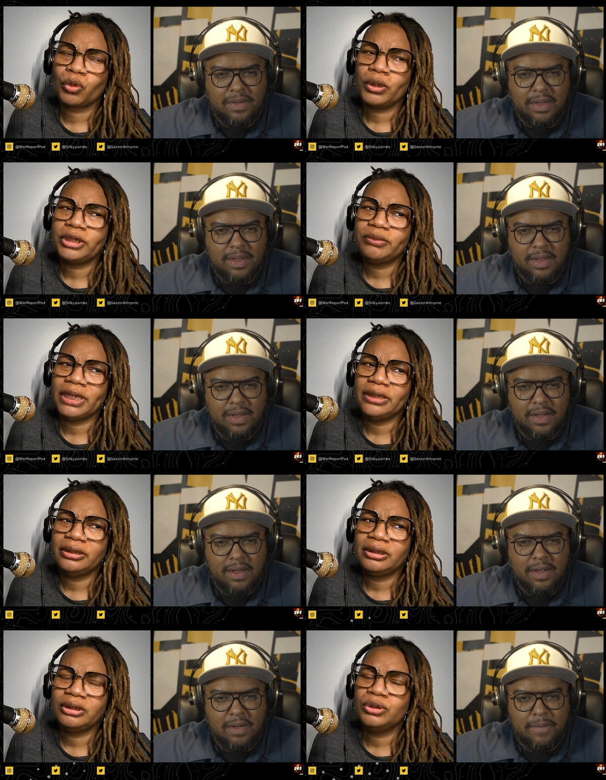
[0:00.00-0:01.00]
Speaker 1: What do you mean?
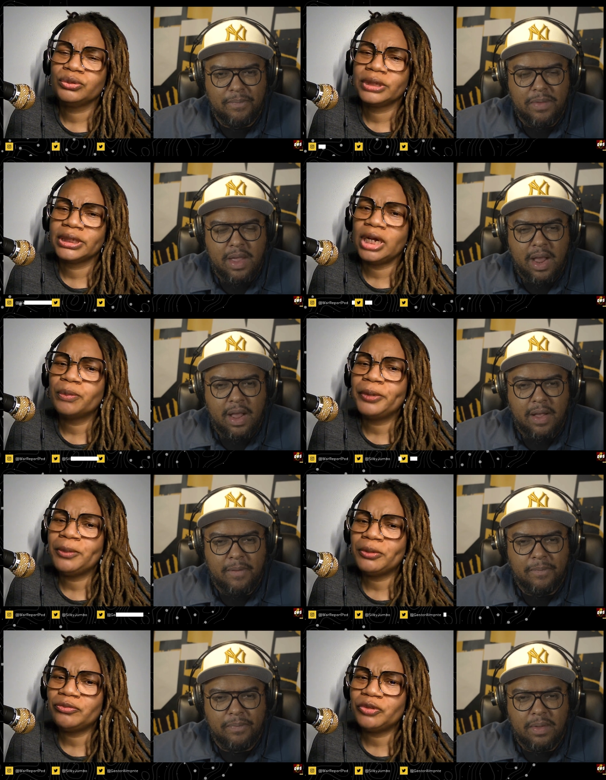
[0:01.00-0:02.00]
Who, the young
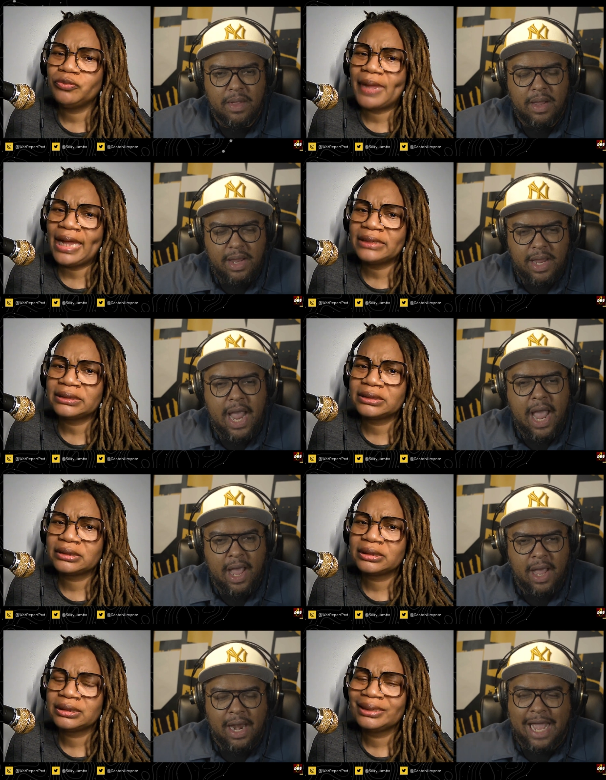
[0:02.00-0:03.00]
people have moved past?
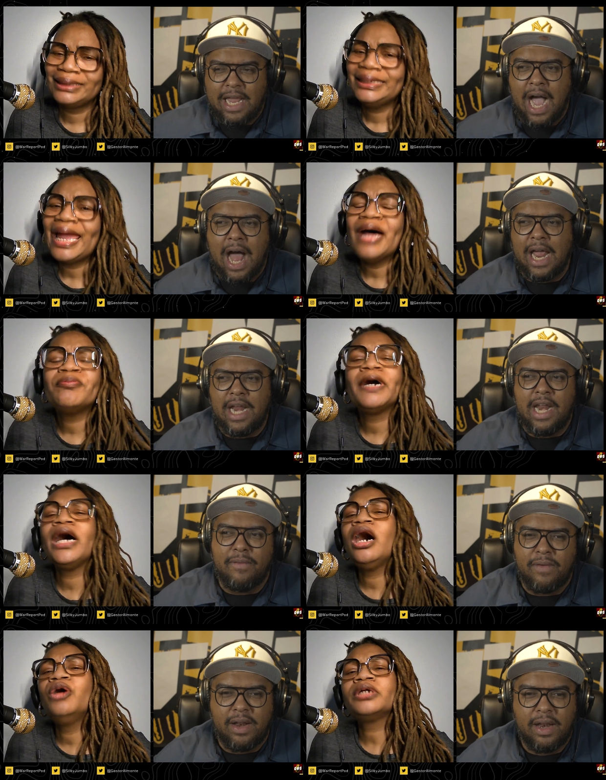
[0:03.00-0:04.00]
Speaker 2: Yeah, like y'all ain't
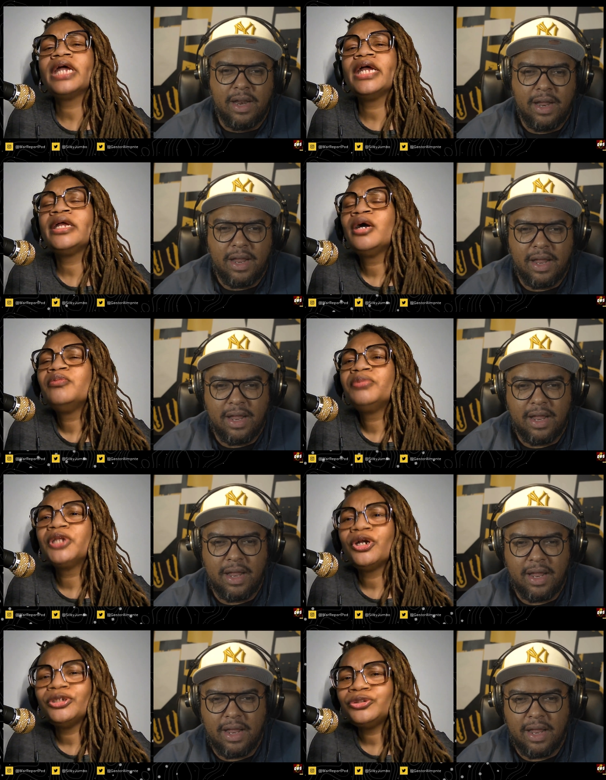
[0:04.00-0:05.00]
even.
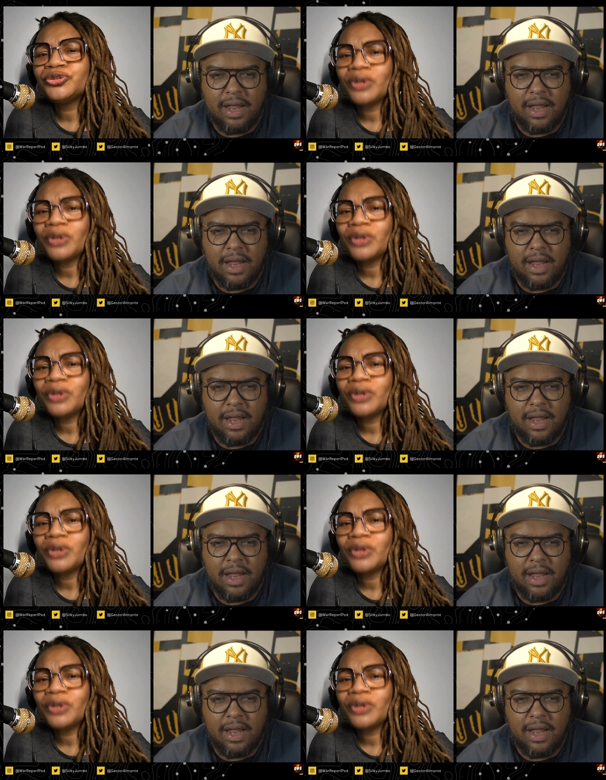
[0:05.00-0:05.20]
Speaker 1: But are you